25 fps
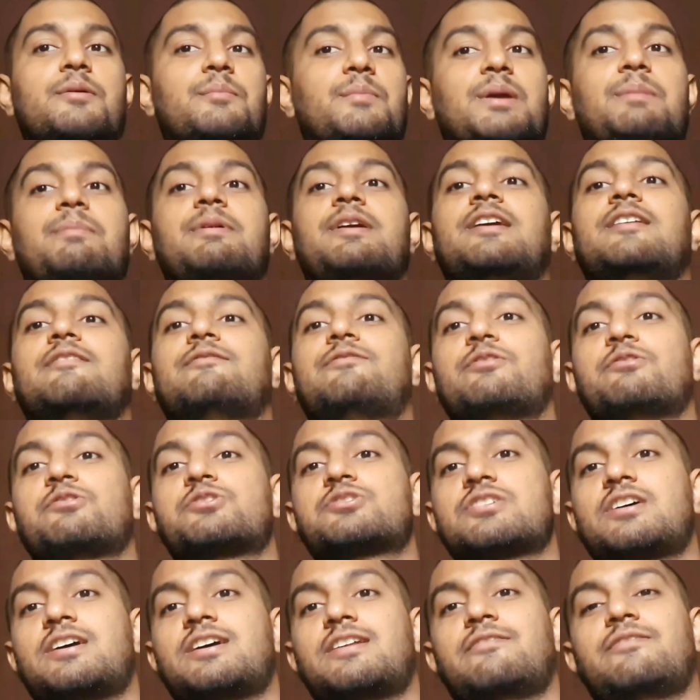Maybe in
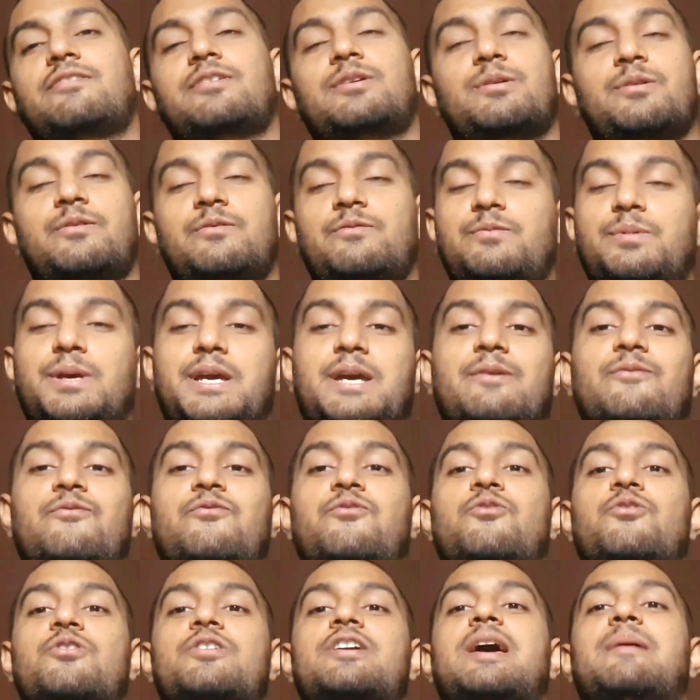future we become
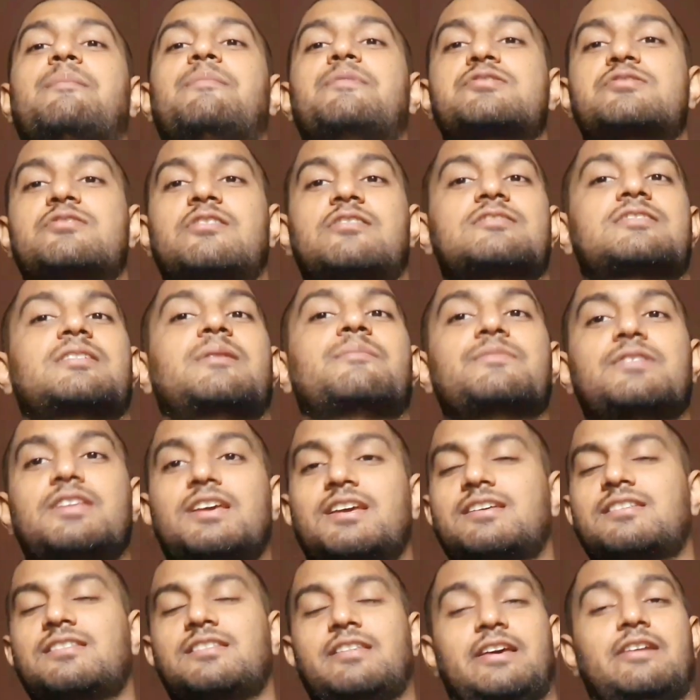fourth dimensional or
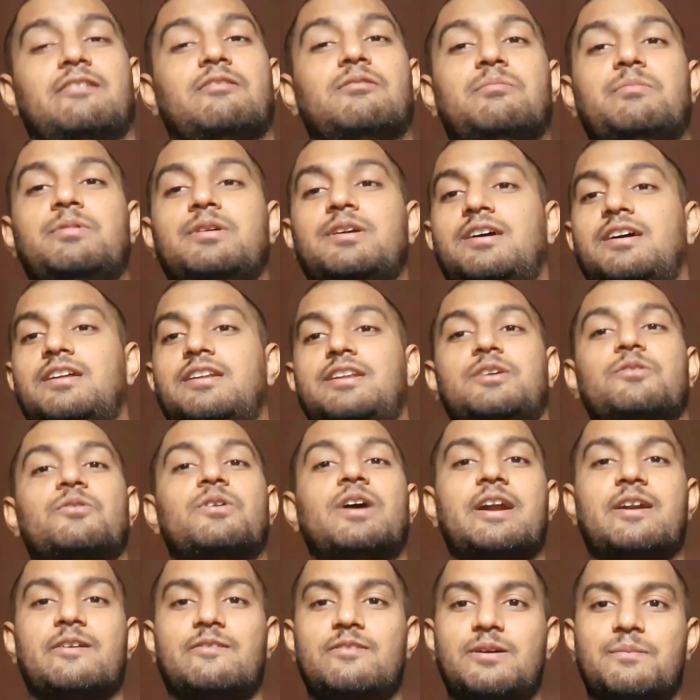something. There will be a new
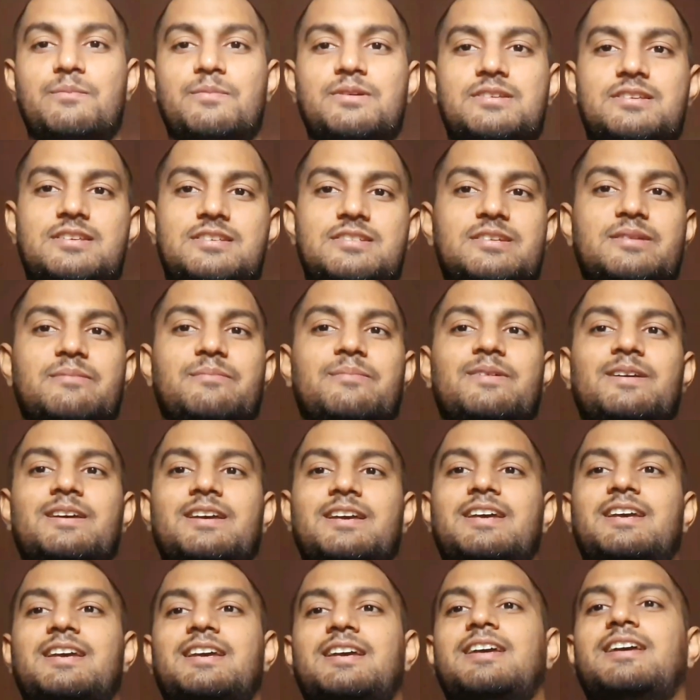kind of number system,
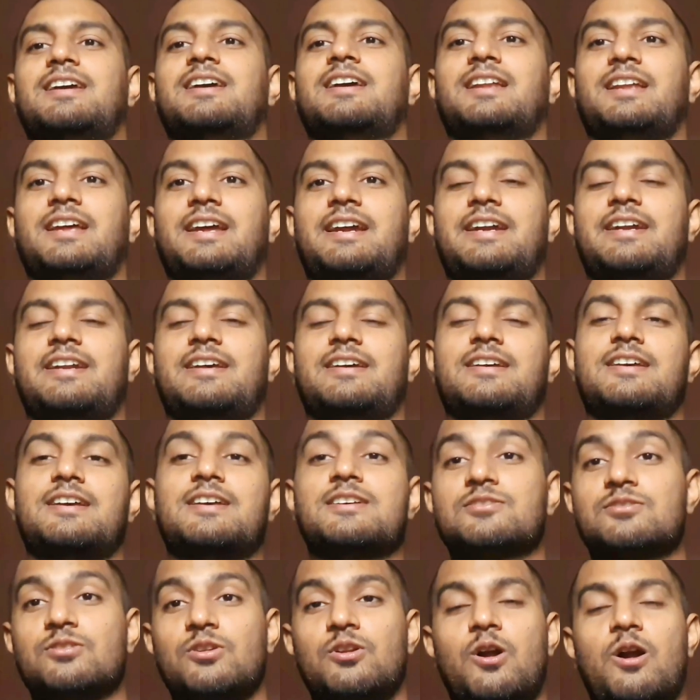right?
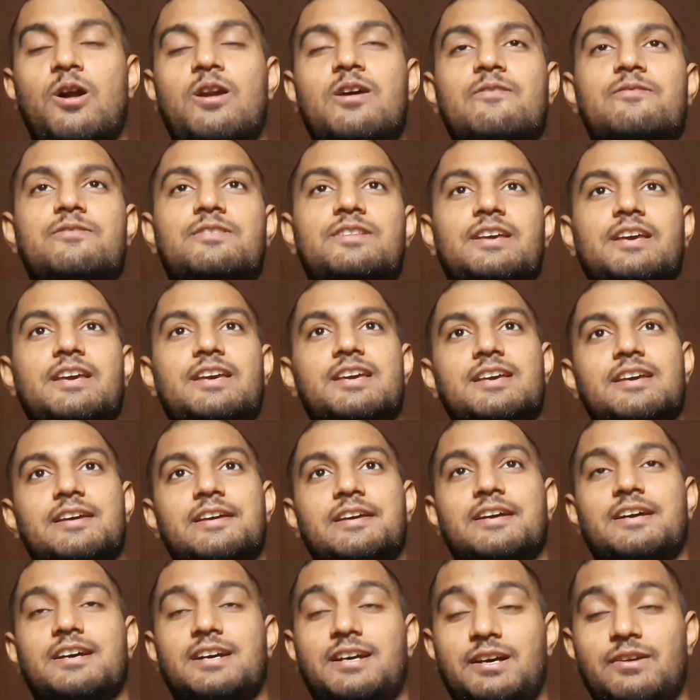So a lot of
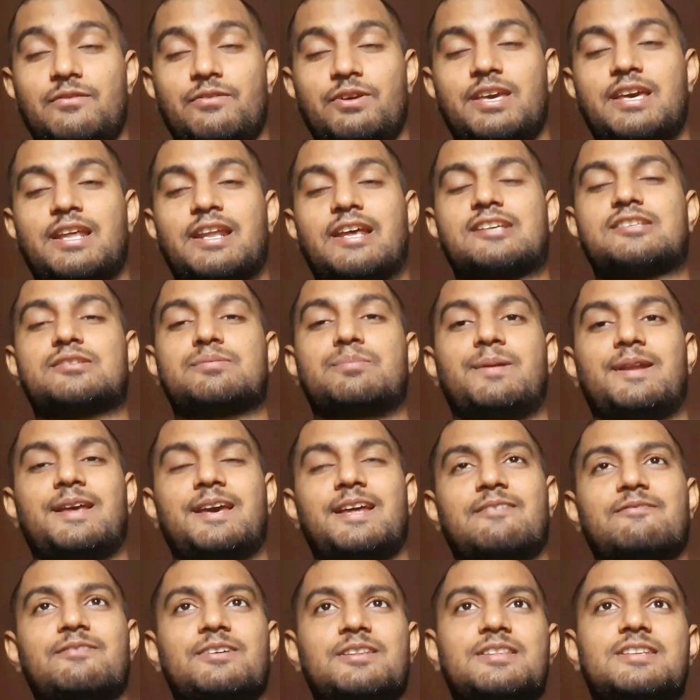thing we can
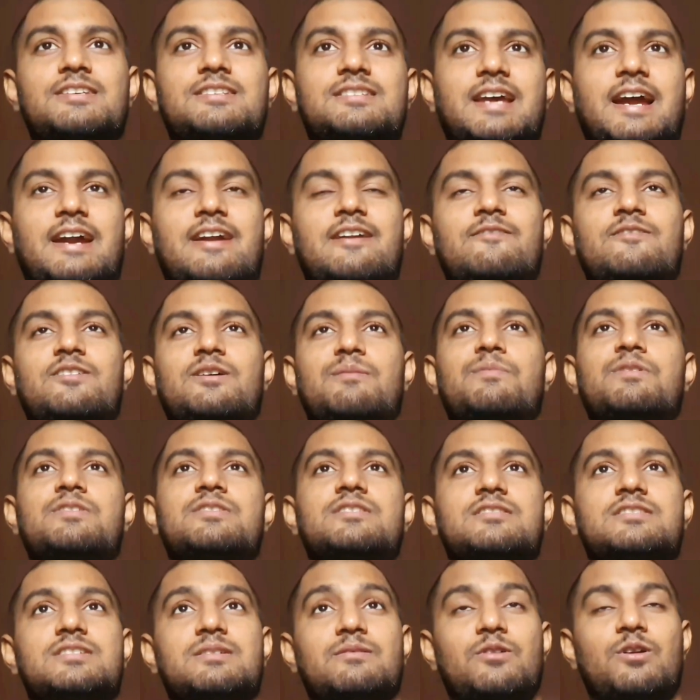explain with this kind of number
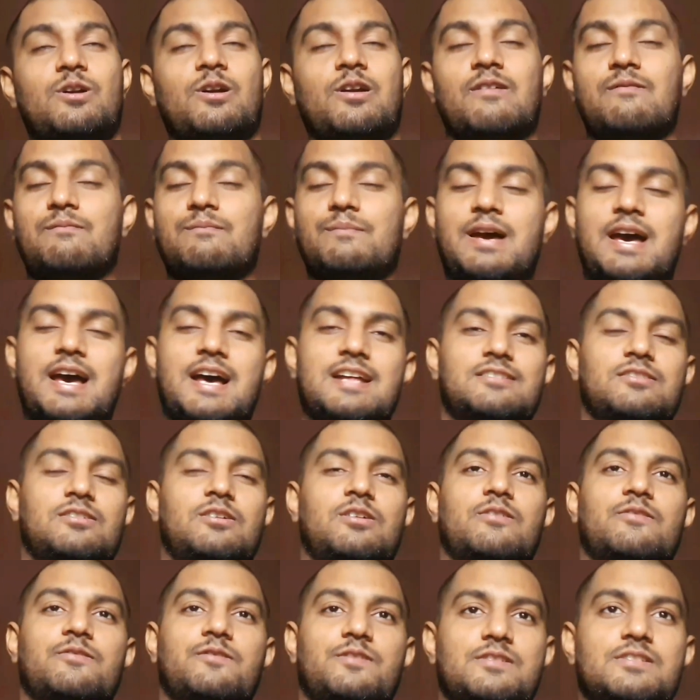system, a lot of math, a
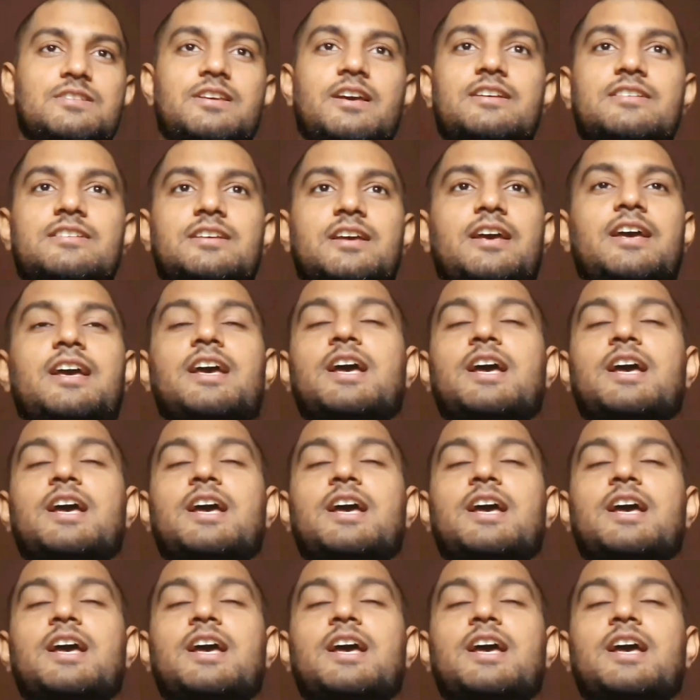lot of physics,